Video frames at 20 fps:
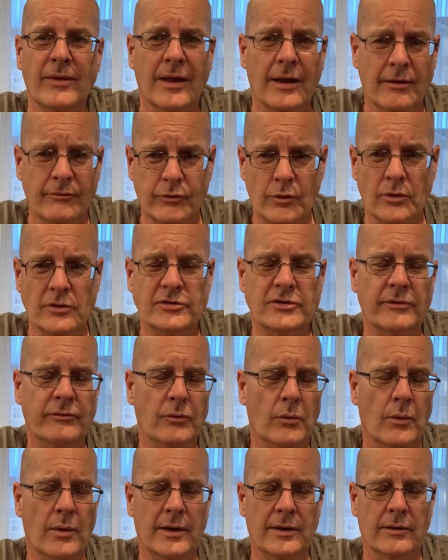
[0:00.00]
Of course, if
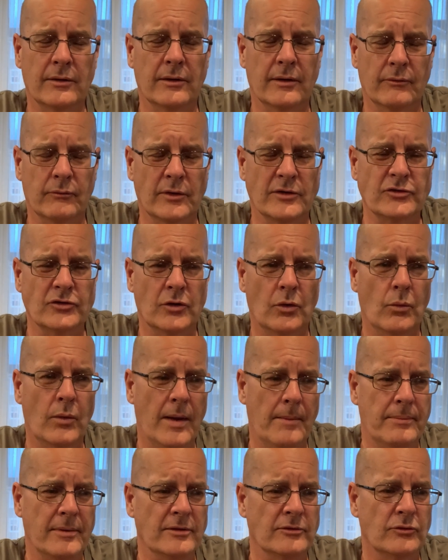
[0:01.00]
you want original
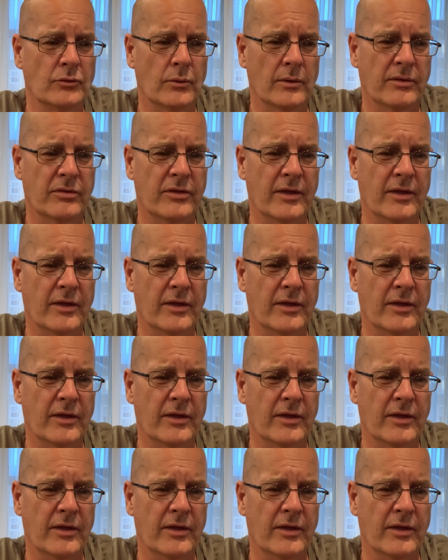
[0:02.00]
weapons with